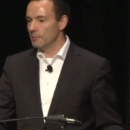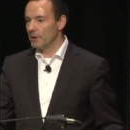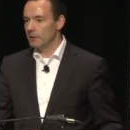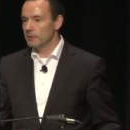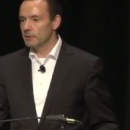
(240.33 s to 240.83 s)

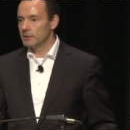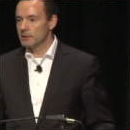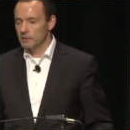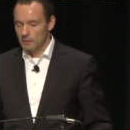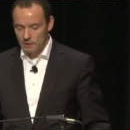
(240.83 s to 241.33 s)

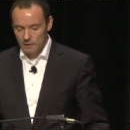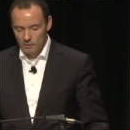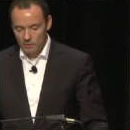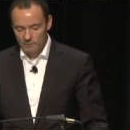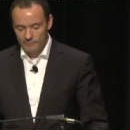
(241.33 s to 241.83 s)
independent
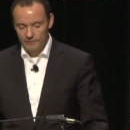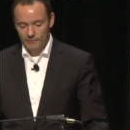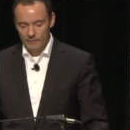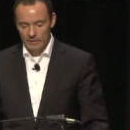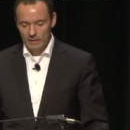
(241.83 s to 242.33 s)
of
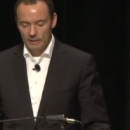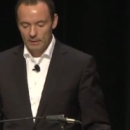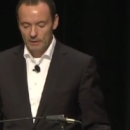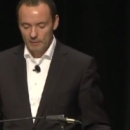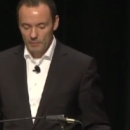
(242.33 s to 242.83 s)

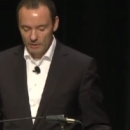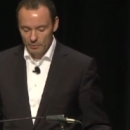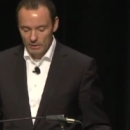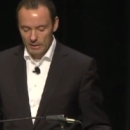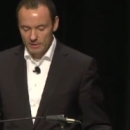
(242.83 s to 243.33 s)

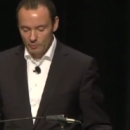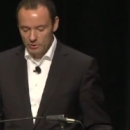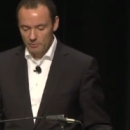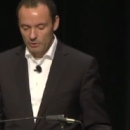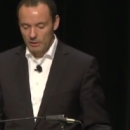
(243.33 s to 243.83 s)
people as
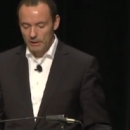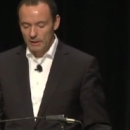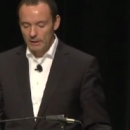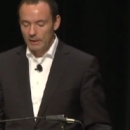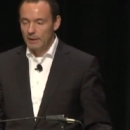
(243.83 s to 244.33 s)
possible.
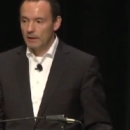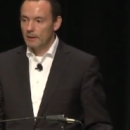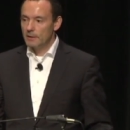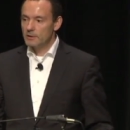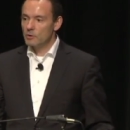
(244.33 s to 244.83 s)

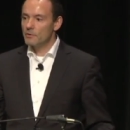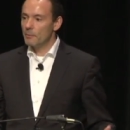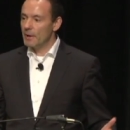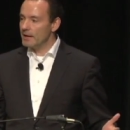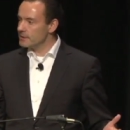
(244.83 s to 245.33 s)

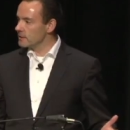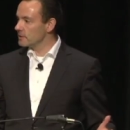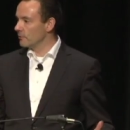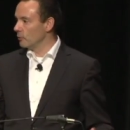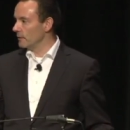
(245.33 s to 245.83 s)
So the
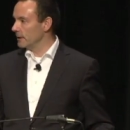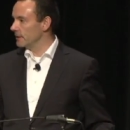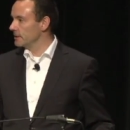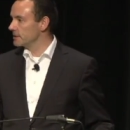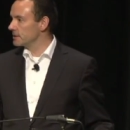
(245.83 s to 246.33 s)
basis for
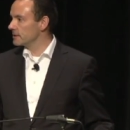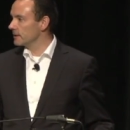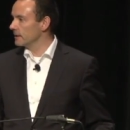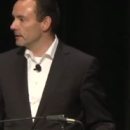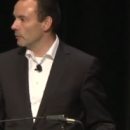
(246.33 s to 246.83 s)
that is
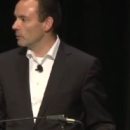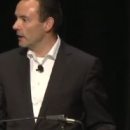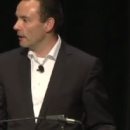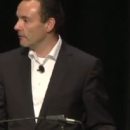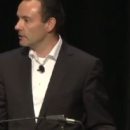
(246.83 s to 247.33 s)
that
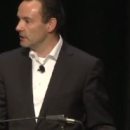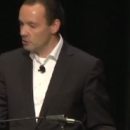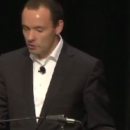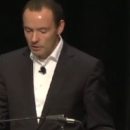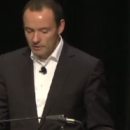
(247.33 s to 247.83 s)
we have a
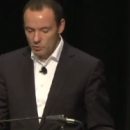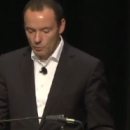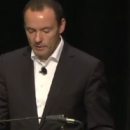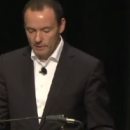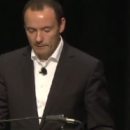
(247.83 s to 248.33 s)
digital
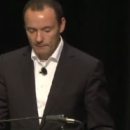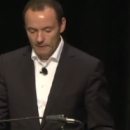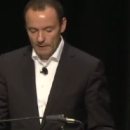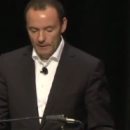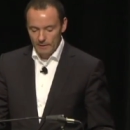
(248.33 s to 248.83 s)
twin
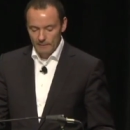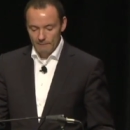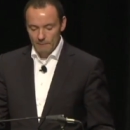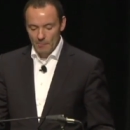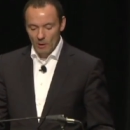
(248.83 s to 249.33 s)

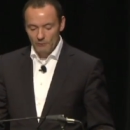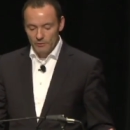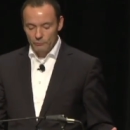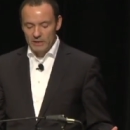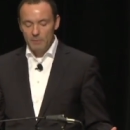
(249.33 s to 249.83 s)

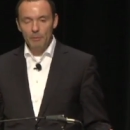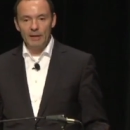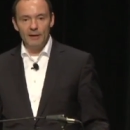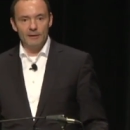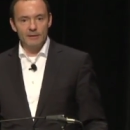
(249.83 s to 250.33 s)
of the real
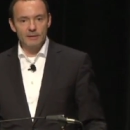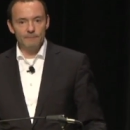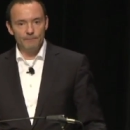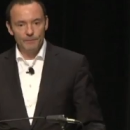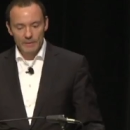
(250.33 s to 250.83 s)

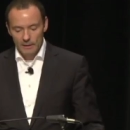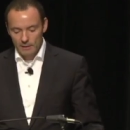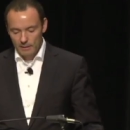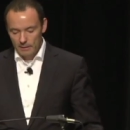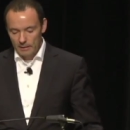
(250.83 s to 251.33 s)
plant,
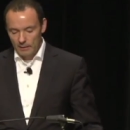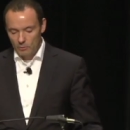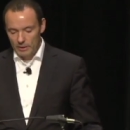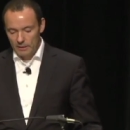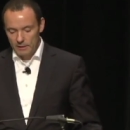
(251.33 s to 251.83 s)

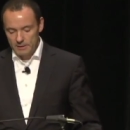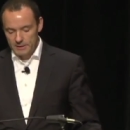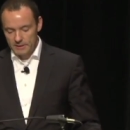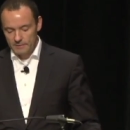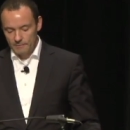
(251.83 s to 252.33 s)
allowing
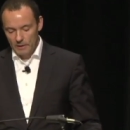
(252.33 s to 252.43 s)
us